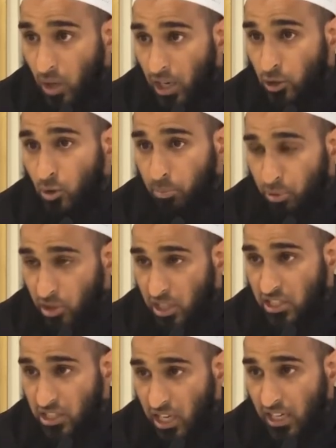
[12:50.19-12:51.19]
and you
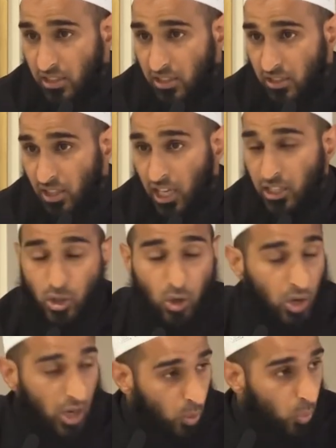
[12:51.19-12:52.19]
appreciate and
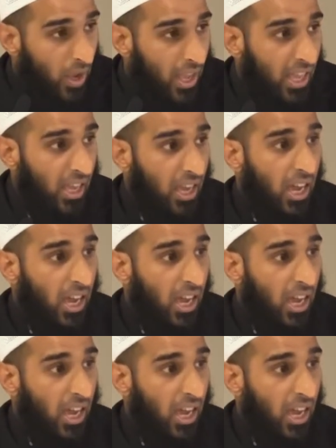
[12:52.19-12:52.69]
you're aware